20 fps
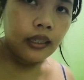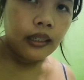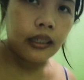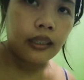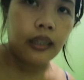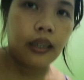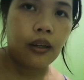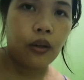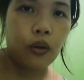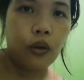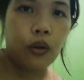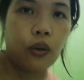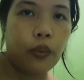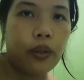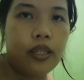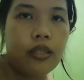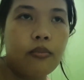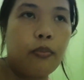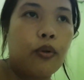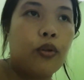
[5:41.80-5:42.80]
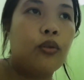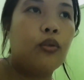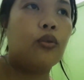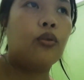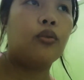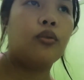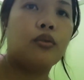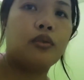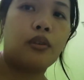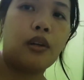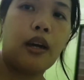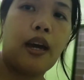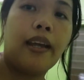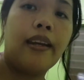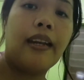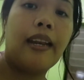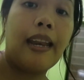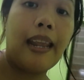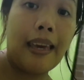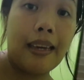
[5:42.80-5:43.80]
na always puno
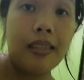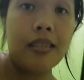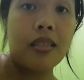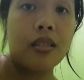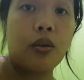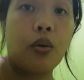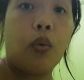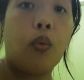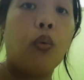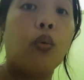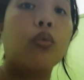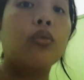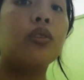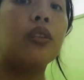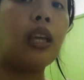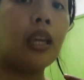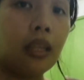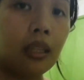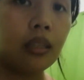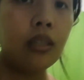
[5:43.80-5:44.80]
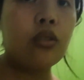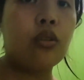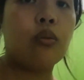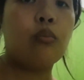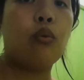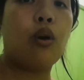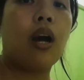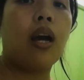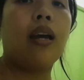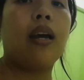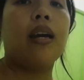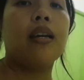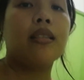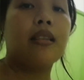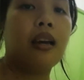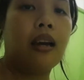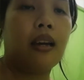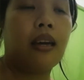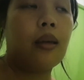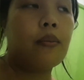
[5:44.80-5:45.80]
unless kung di na jud mo agas
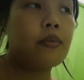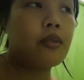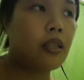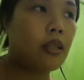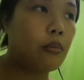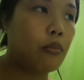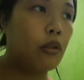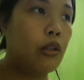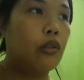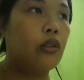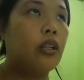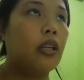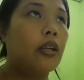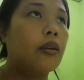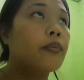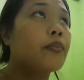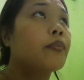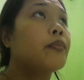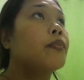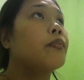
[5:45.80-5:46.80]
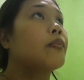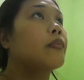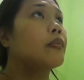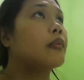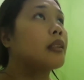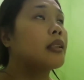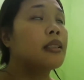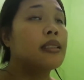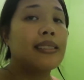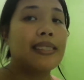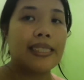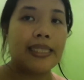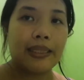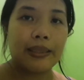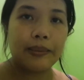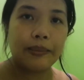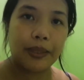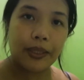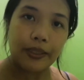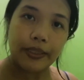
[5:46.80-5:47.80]
ang M C W D. So,
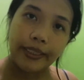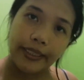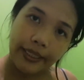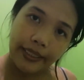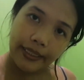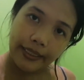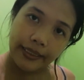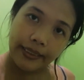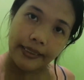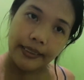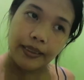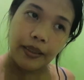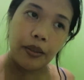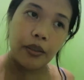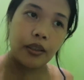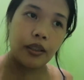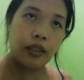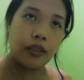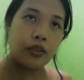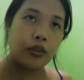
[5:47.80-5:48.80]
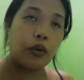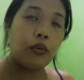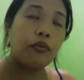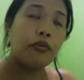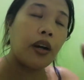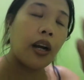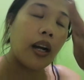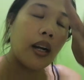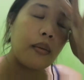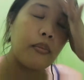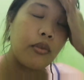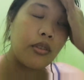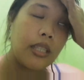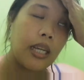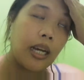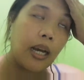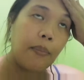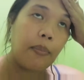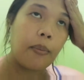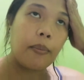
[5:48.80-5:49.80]
maana. So far,
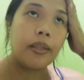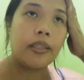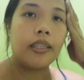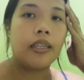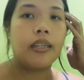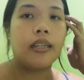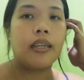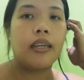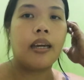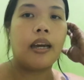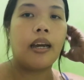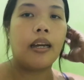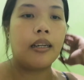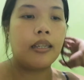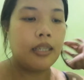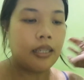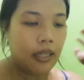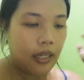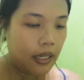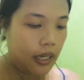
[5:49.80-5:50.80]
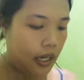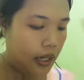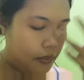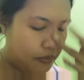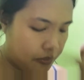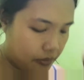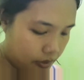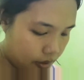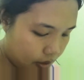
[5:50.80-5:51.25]
masaka pa man diri ang M